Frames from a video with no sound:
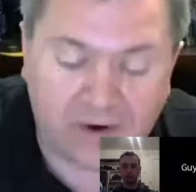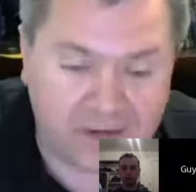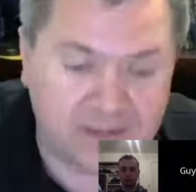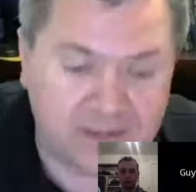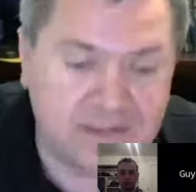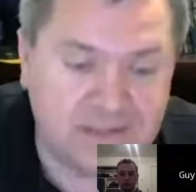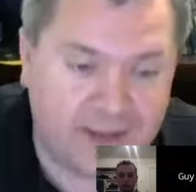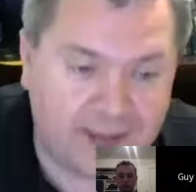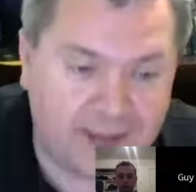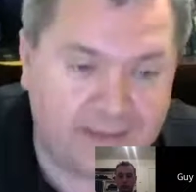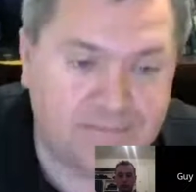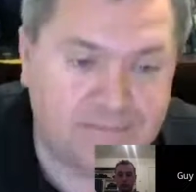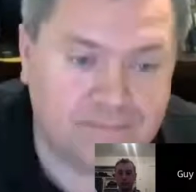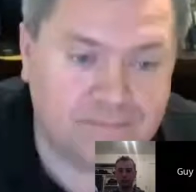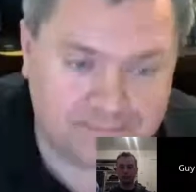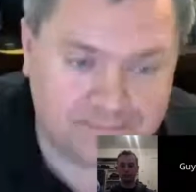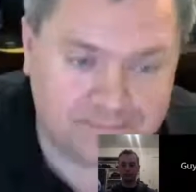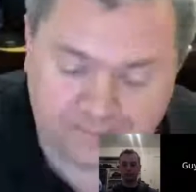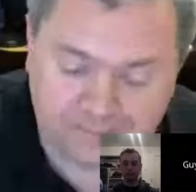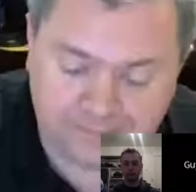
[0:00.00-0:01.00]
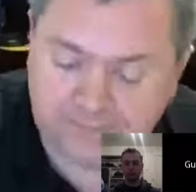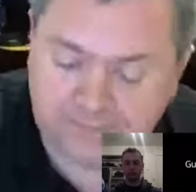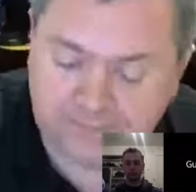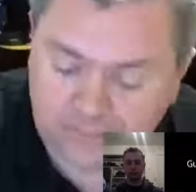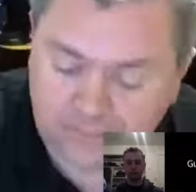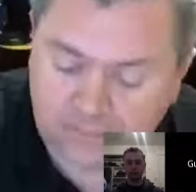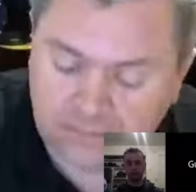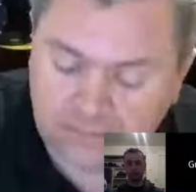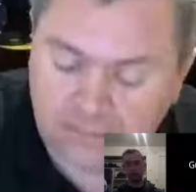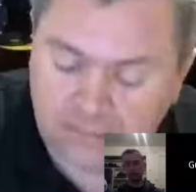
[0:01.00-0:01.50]
hearings, yeah.
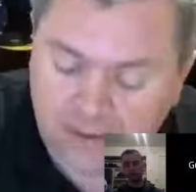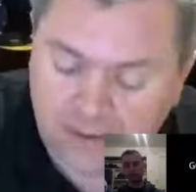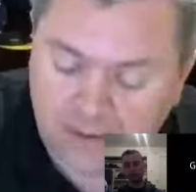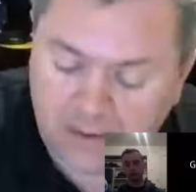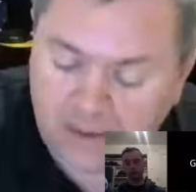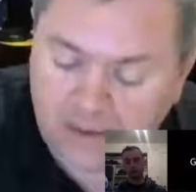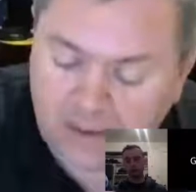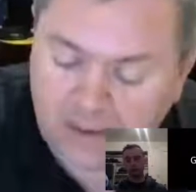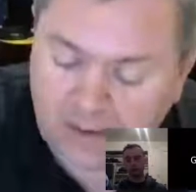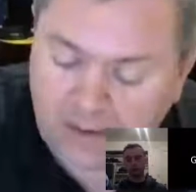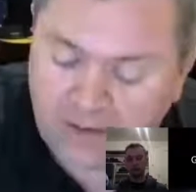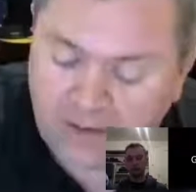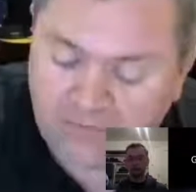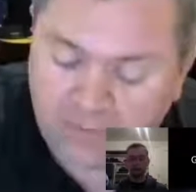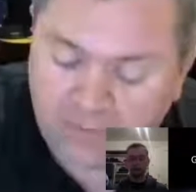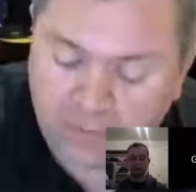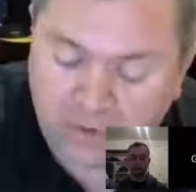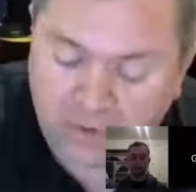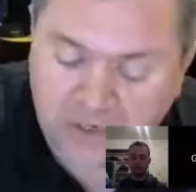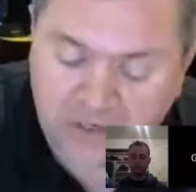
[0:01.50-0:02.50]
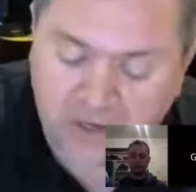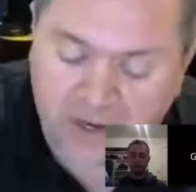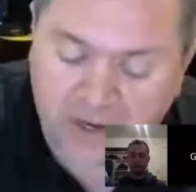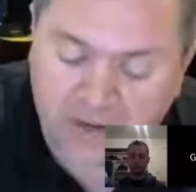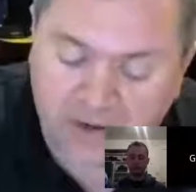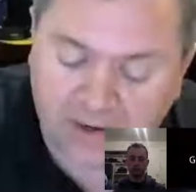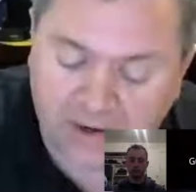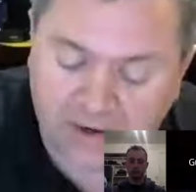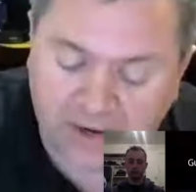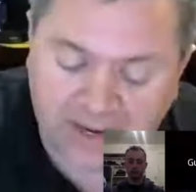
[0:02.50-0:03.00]
You have a
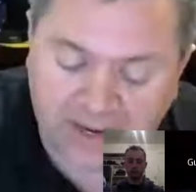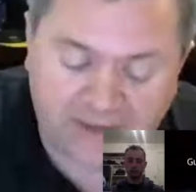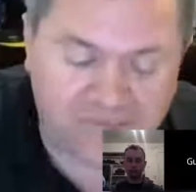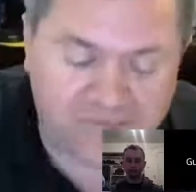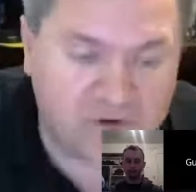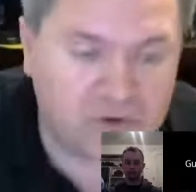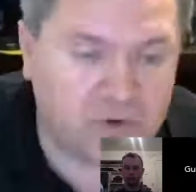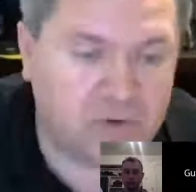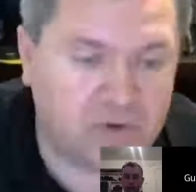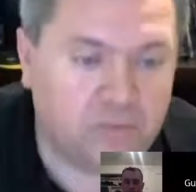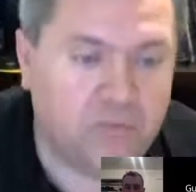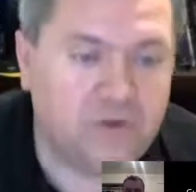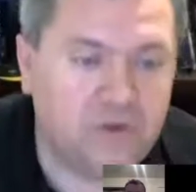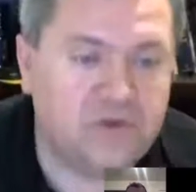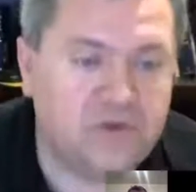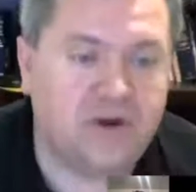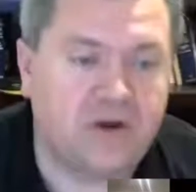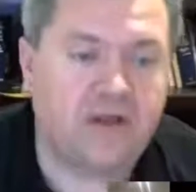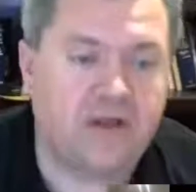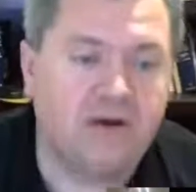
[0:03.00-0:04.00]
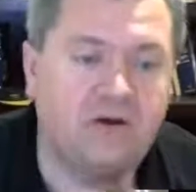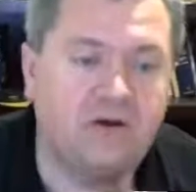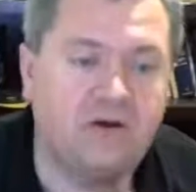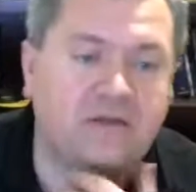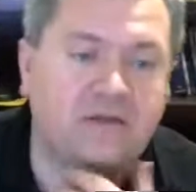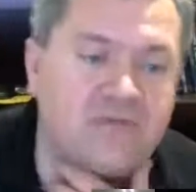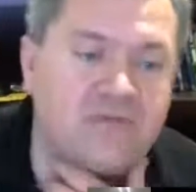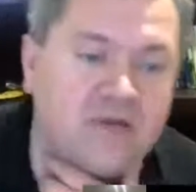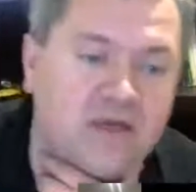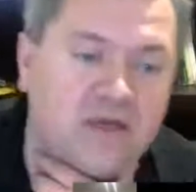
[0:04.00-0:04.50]
pre-trial hearing. After you go to the pre-trial
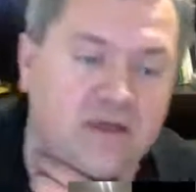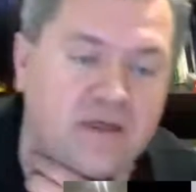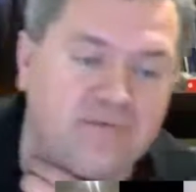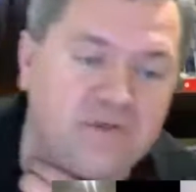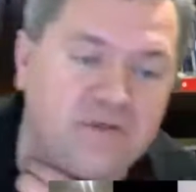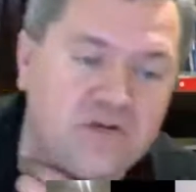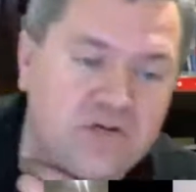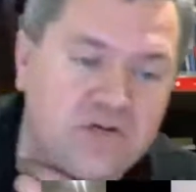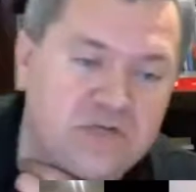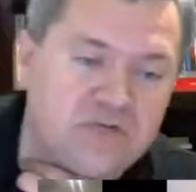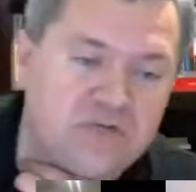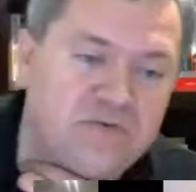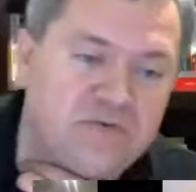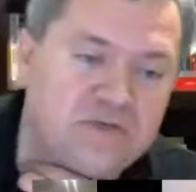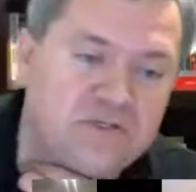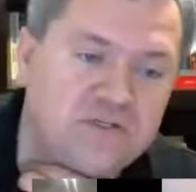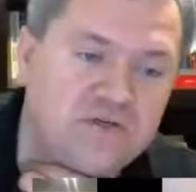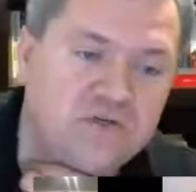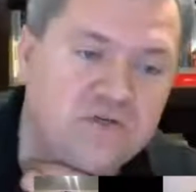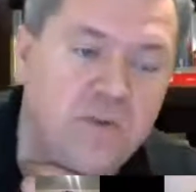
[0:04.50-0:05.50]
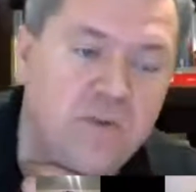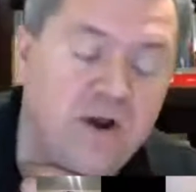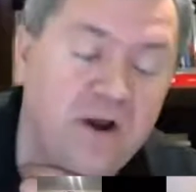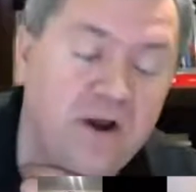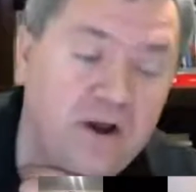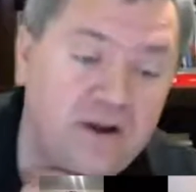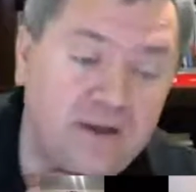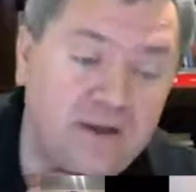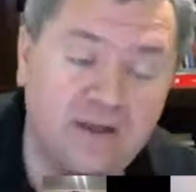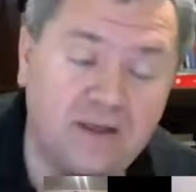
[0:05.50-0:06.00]
hearing, if the judge feels there's
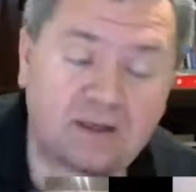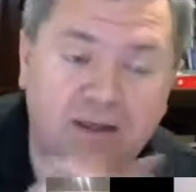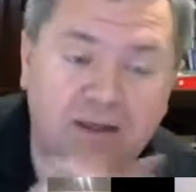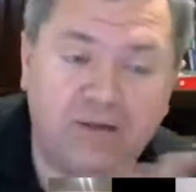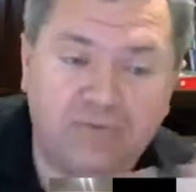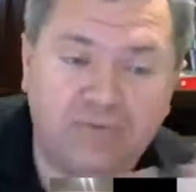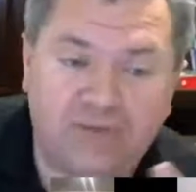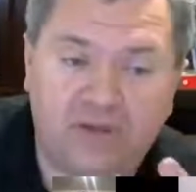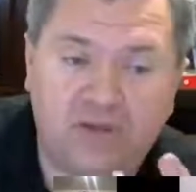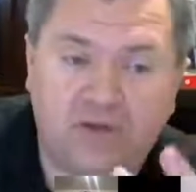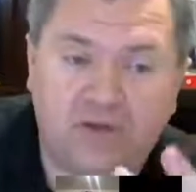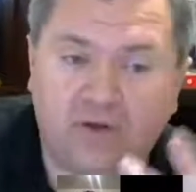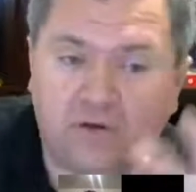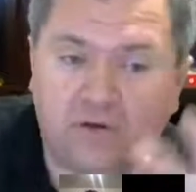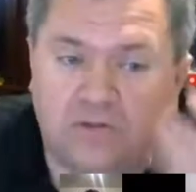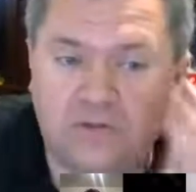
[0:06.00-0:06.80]
merit, then you go